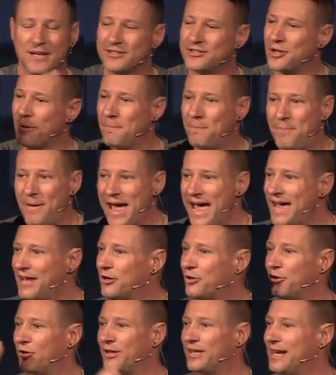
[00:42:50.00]
to
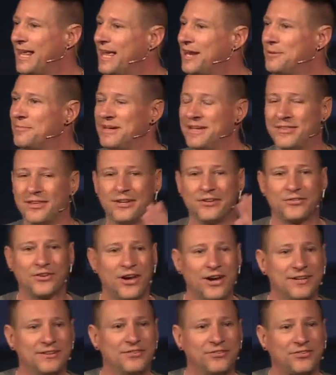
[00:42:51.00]
battle an enemy that is
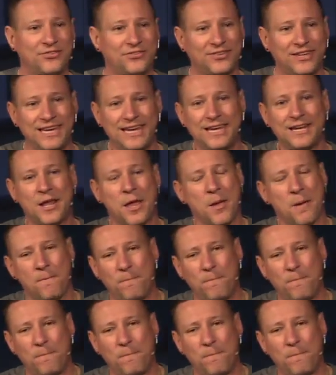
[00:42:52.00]
unseen,